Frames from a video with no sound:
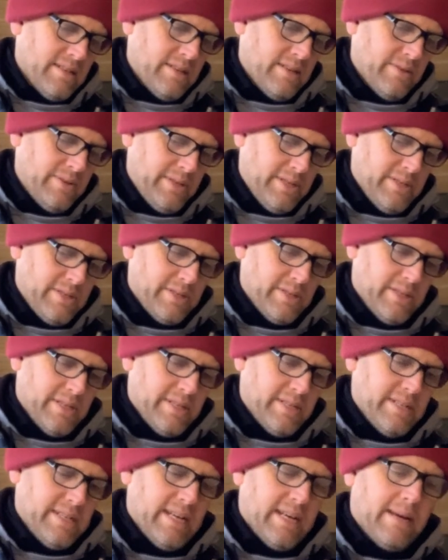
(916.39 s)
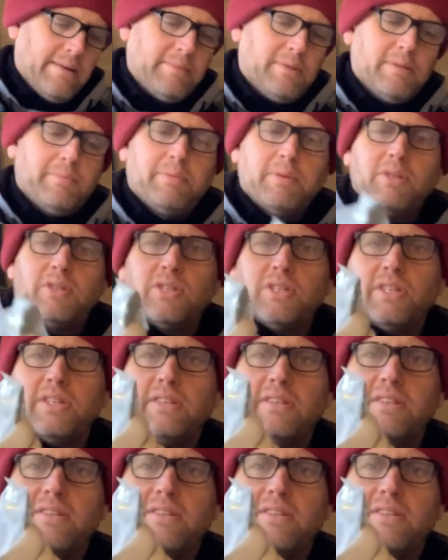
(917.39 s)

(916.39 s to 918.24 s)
Oh, here's a knob to put your